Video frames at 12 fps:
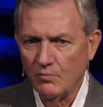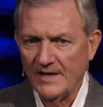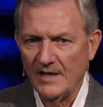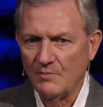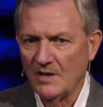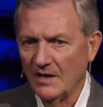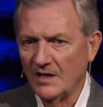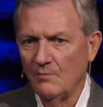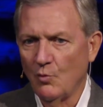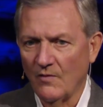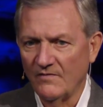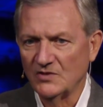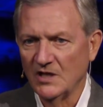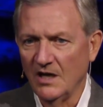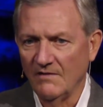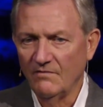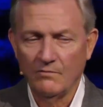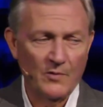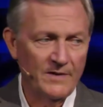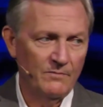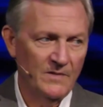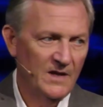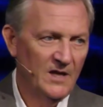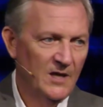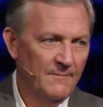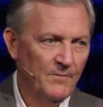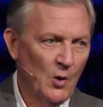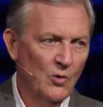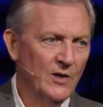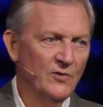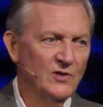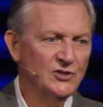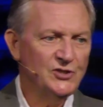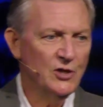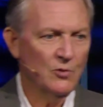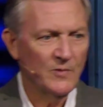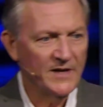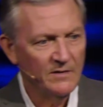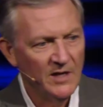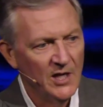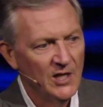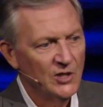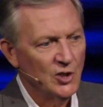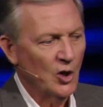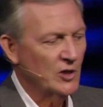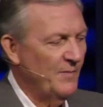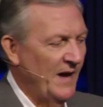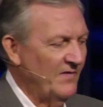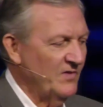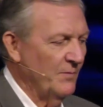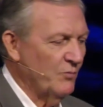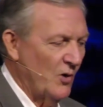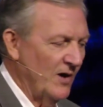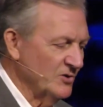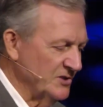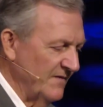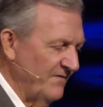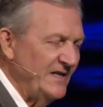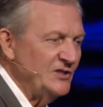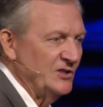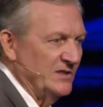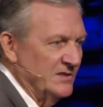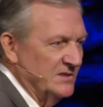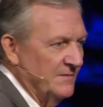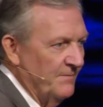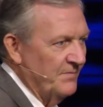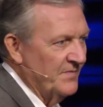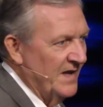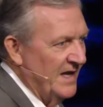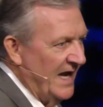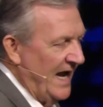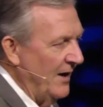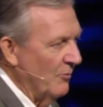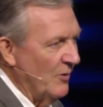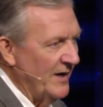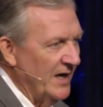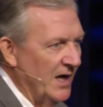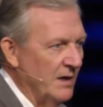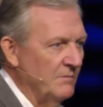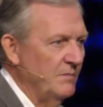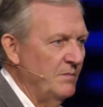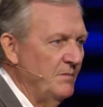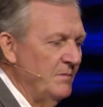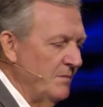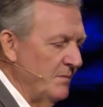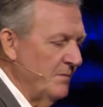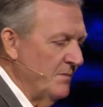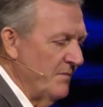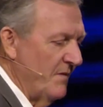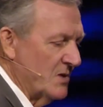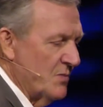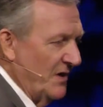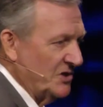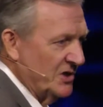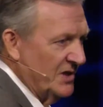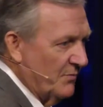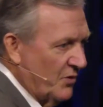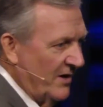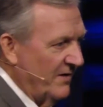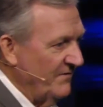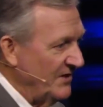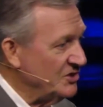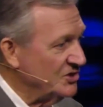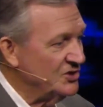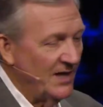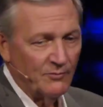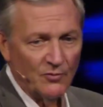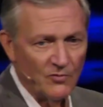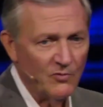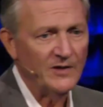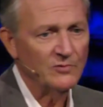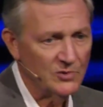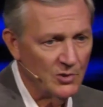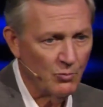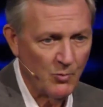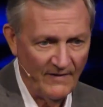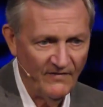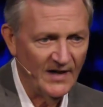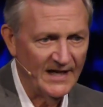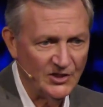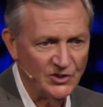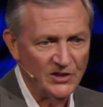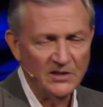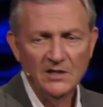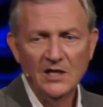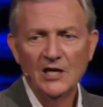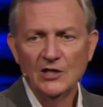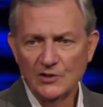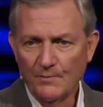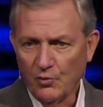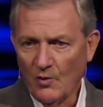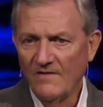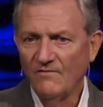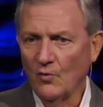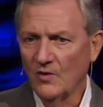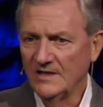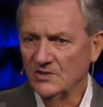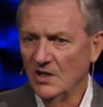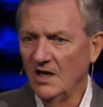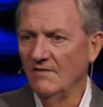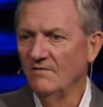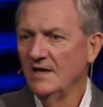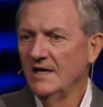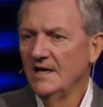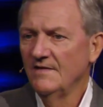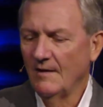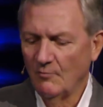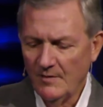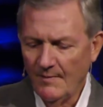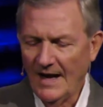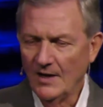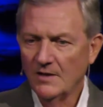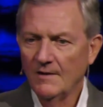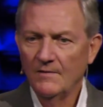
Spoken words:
keep saying, I need more of His love. Earlier this year, we talked about the prayers in Ephesians, and we especially the prayer in Ephesians chapter 3, which is the revelation to pray for His love, that we might